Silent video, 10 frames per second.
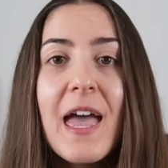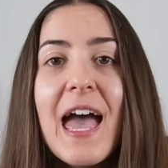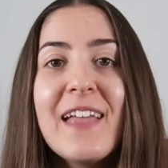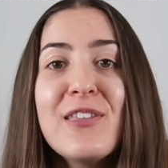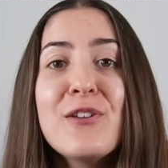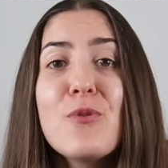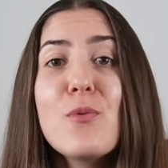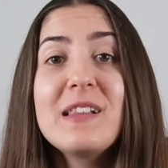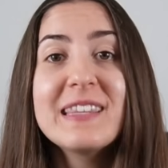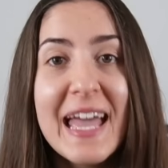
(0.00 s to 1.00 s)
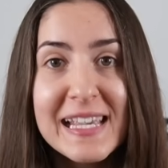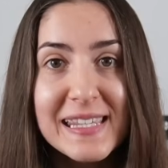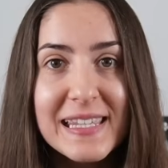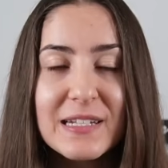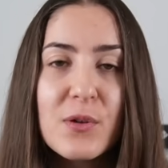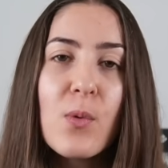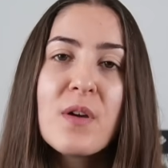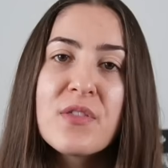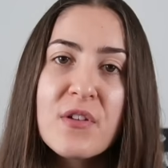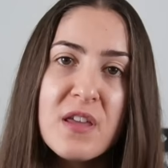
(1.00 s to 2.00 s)
and then we will test it
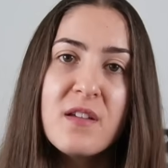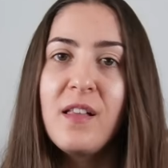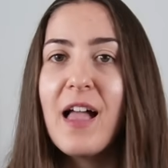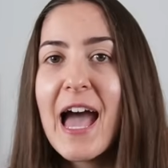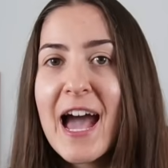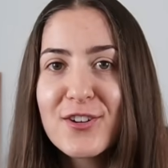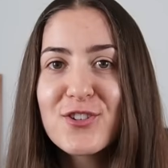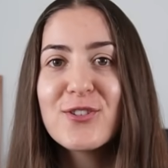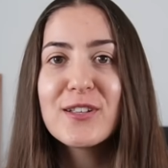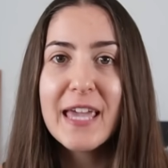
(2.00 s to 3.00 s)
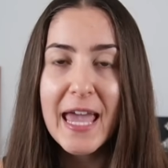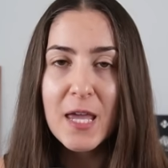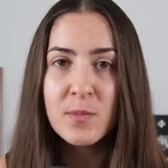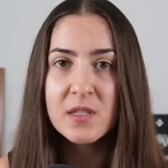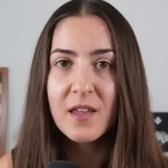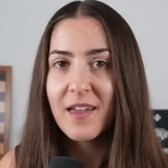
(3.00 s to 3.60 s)
with real actual games.